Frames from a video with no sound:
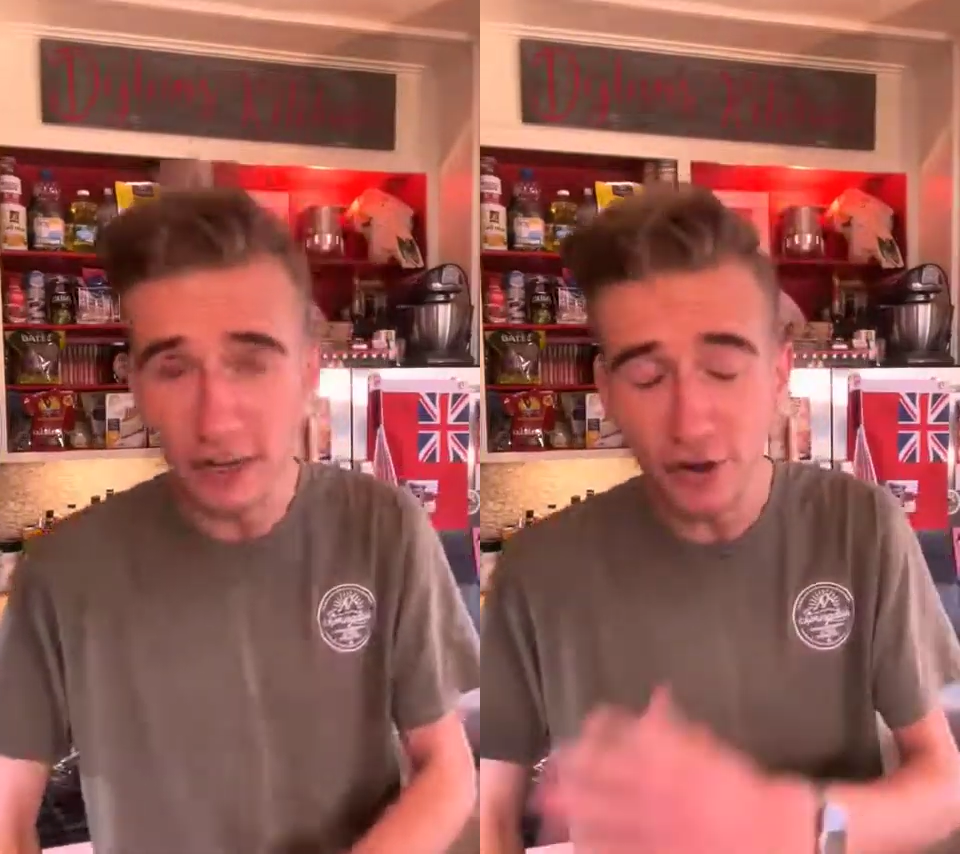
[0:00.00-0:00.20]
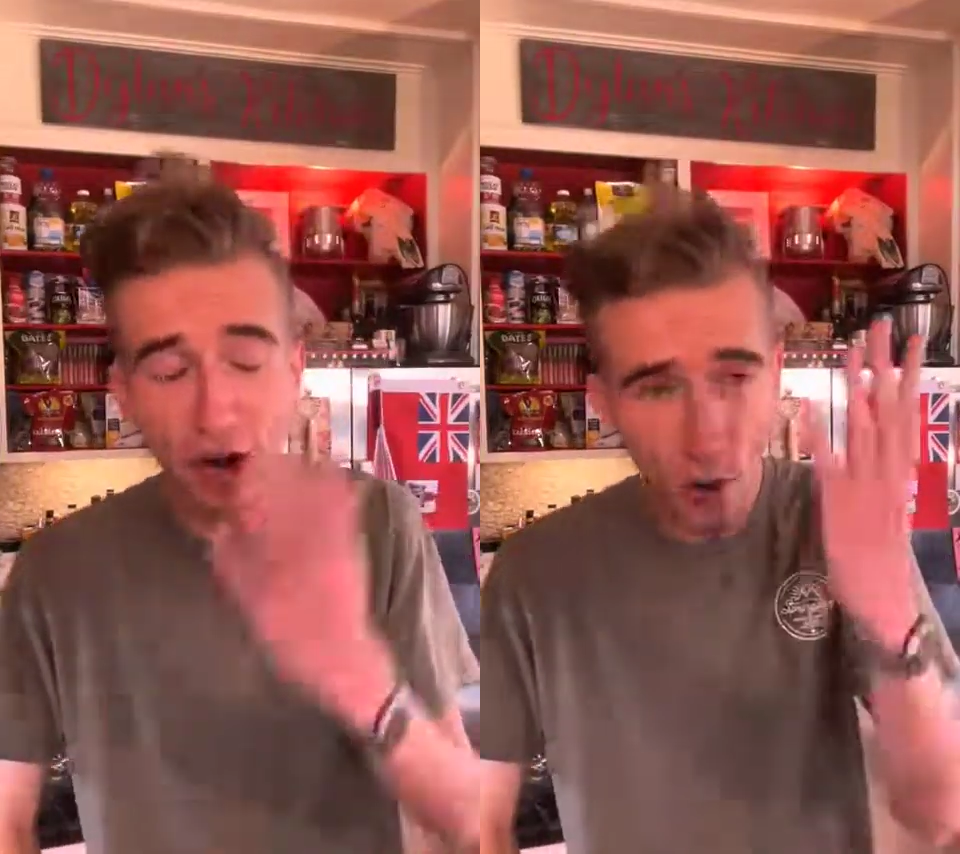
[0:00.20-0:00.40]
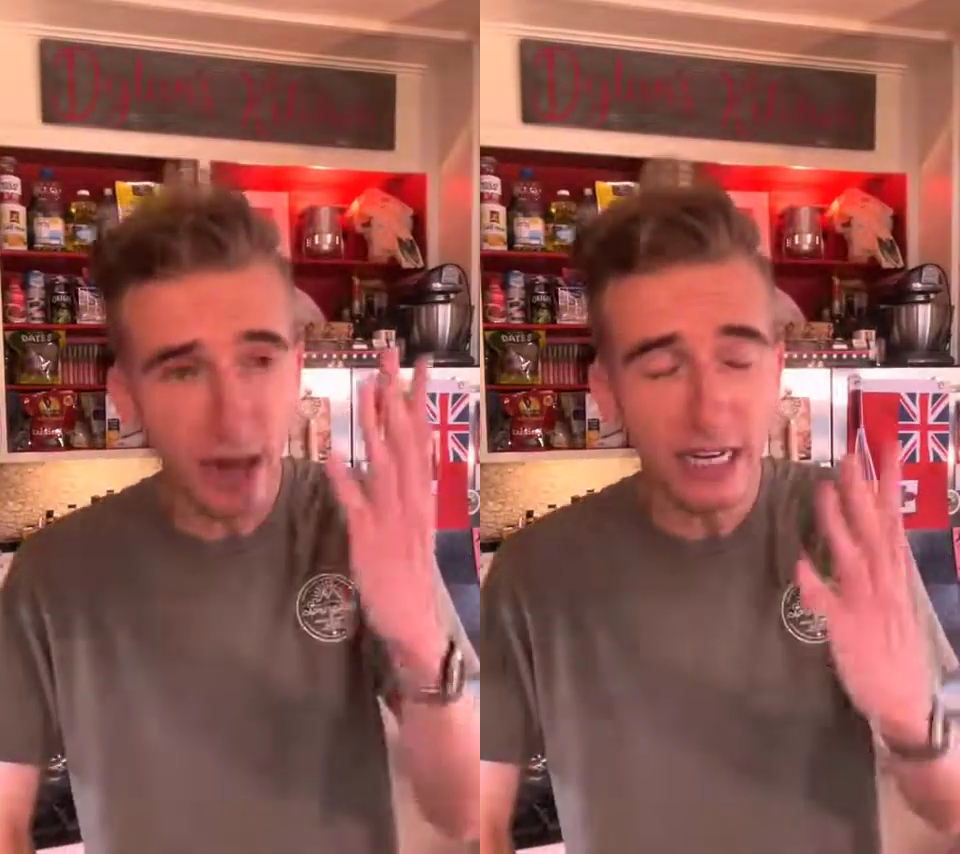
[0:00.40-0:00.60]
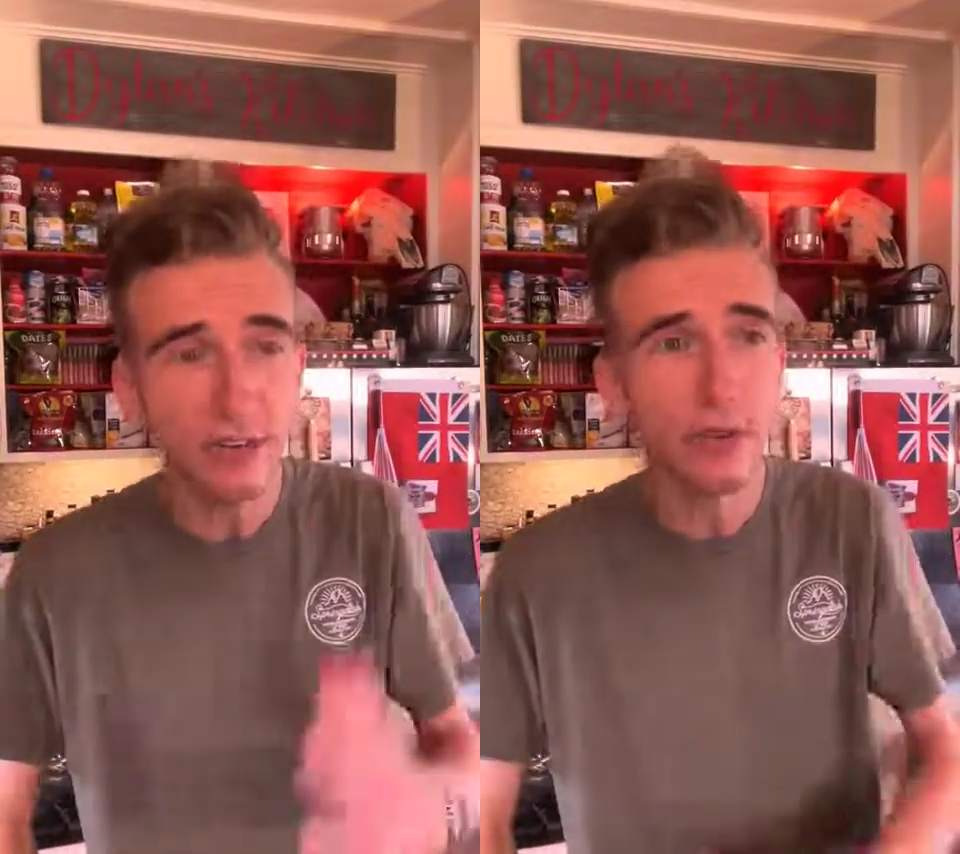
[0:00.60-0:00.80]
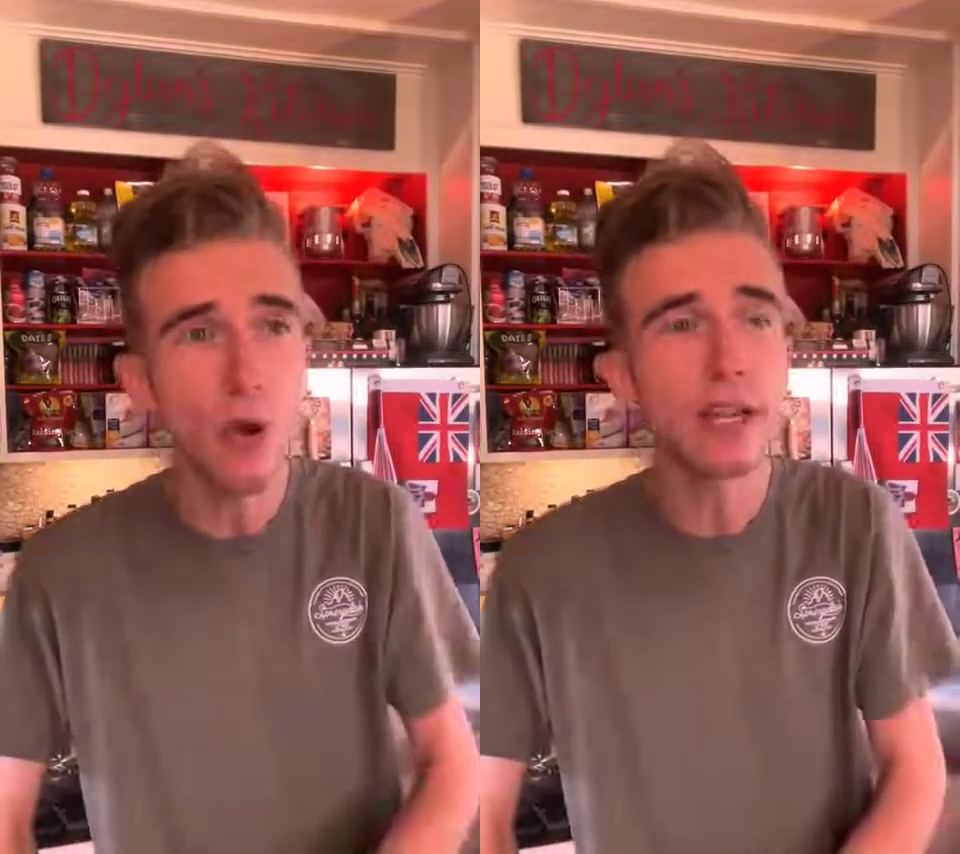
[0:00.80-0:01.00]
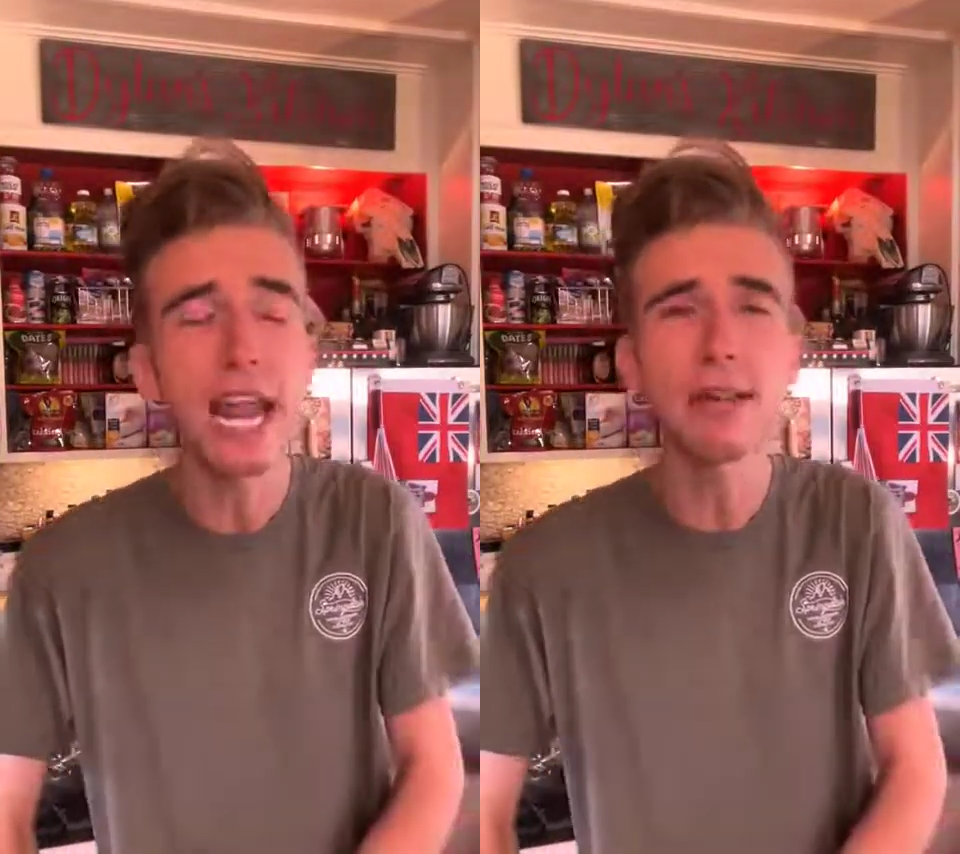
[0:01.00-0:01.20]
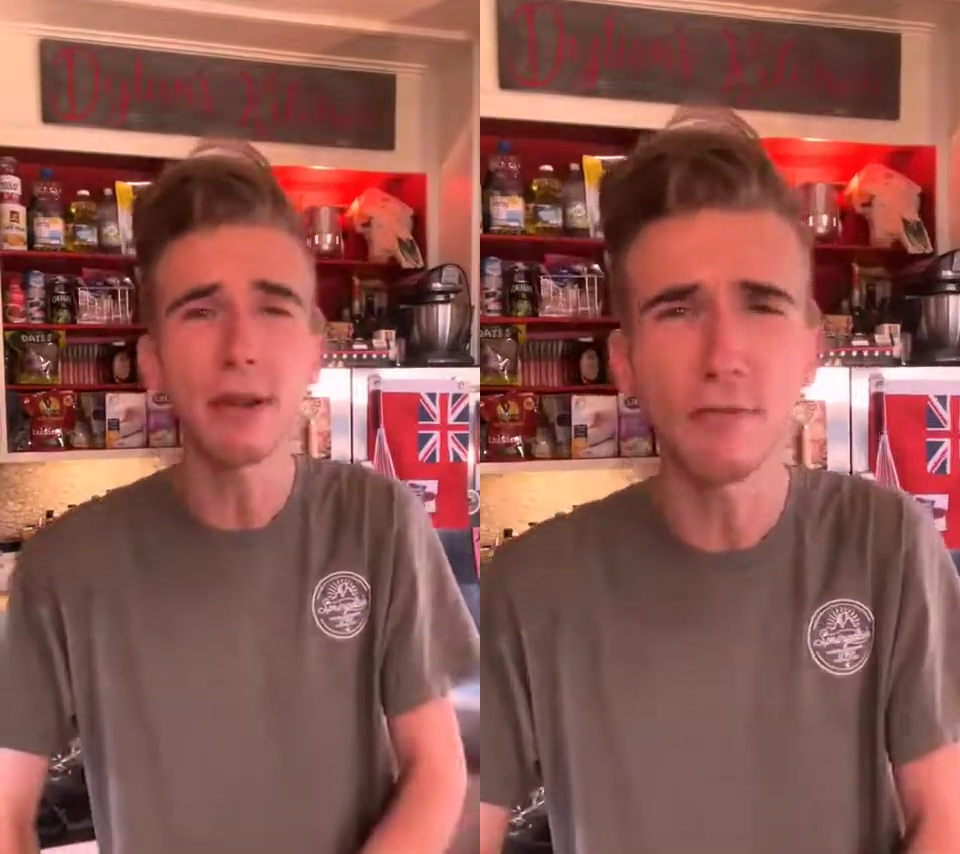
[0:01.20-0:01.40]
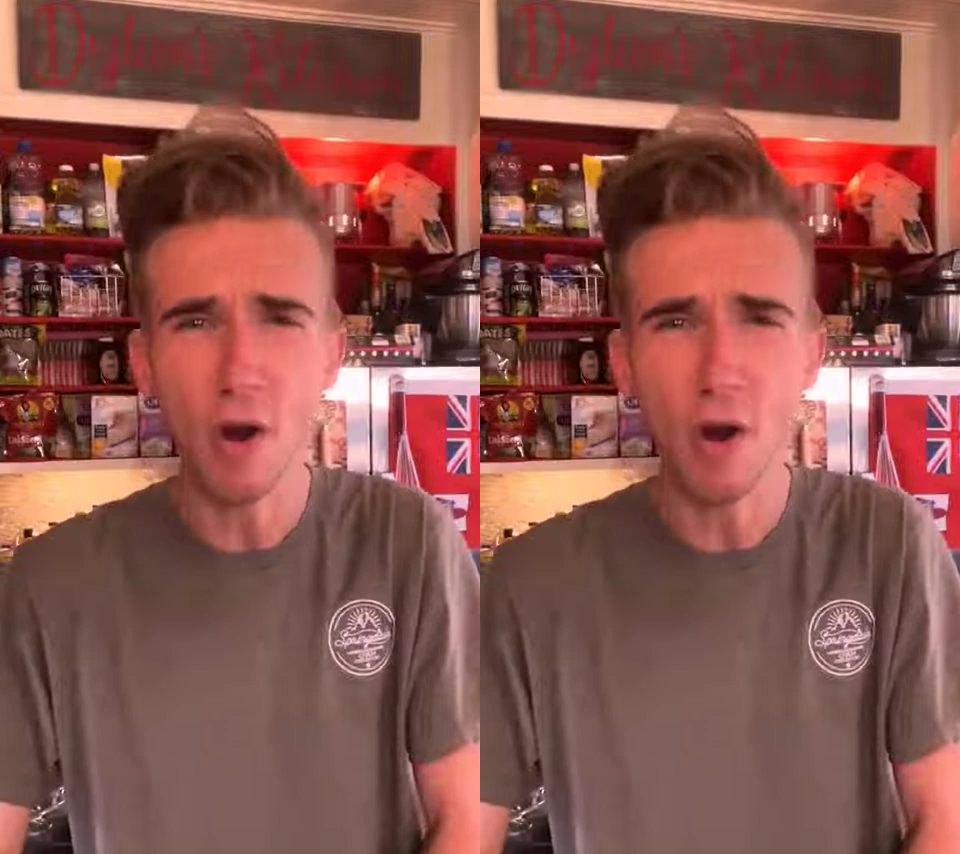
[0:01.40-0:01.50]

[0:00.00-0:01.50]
and you know what? It's okay to be